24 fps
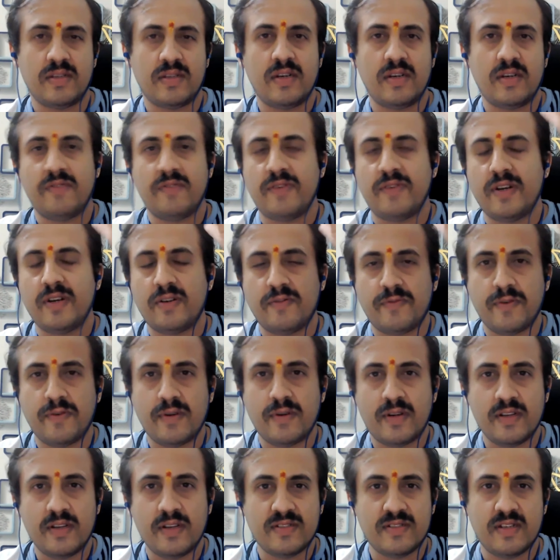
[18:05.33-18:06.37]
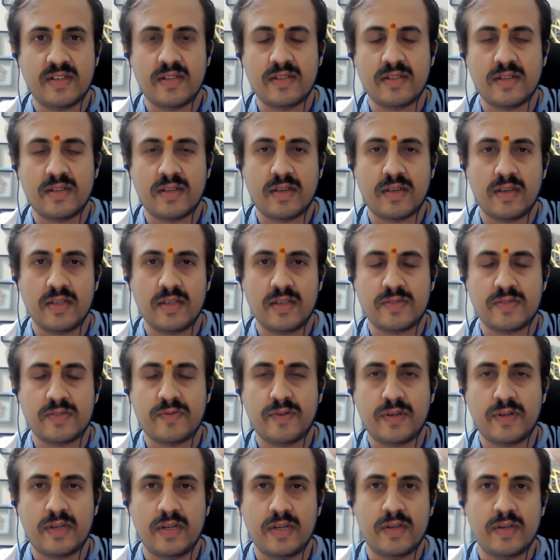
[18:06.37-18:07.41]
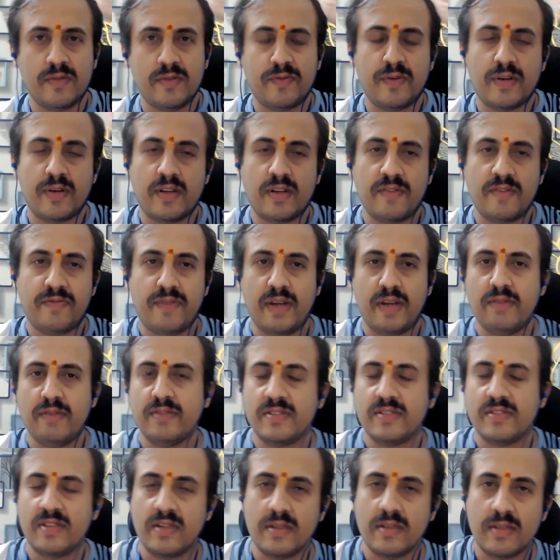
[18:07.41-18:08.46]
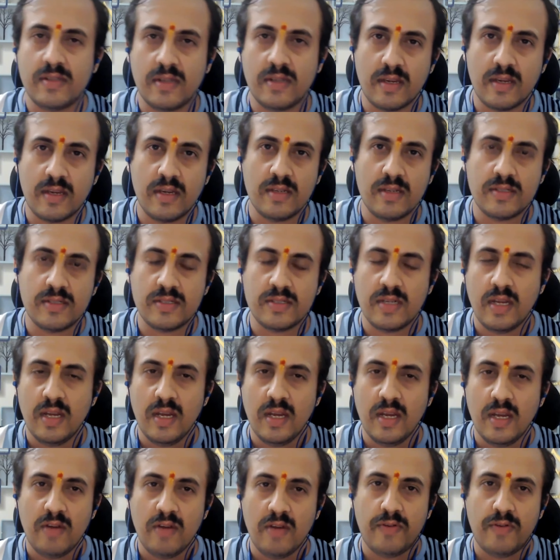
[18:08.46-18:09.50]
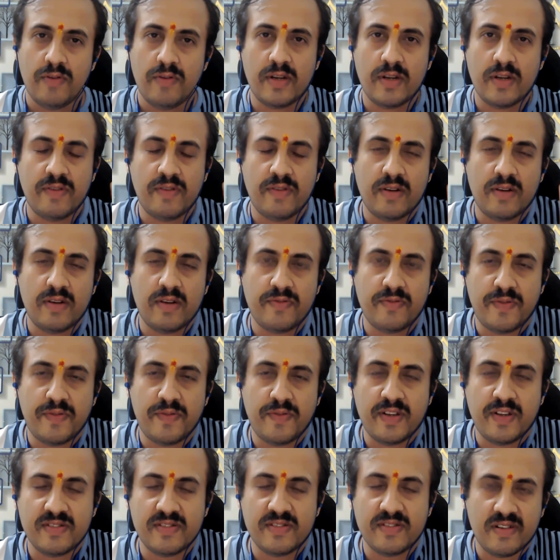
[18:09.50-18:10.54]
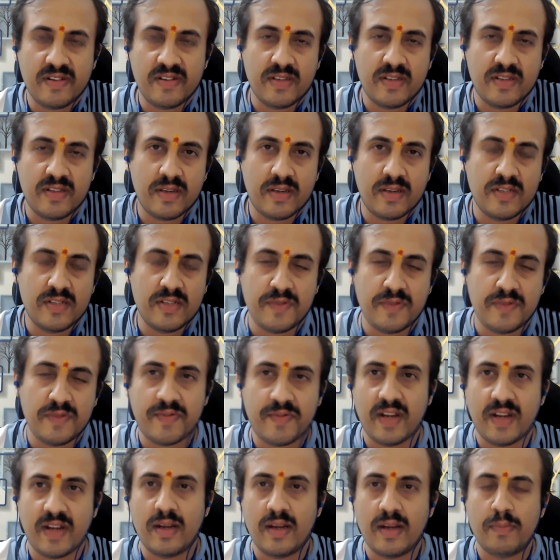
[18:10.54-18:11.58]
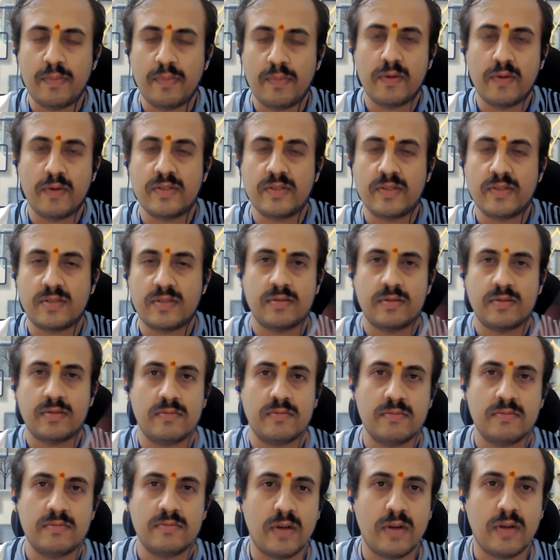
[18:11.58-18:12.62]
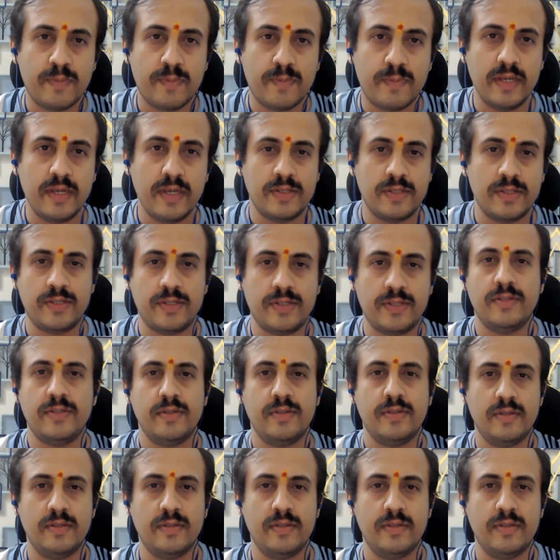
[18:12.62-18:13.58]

35 to 40 is another gauge. 40 to 45 is another gauge. 45 to 50 is another gauge. 50 and above is top gauge.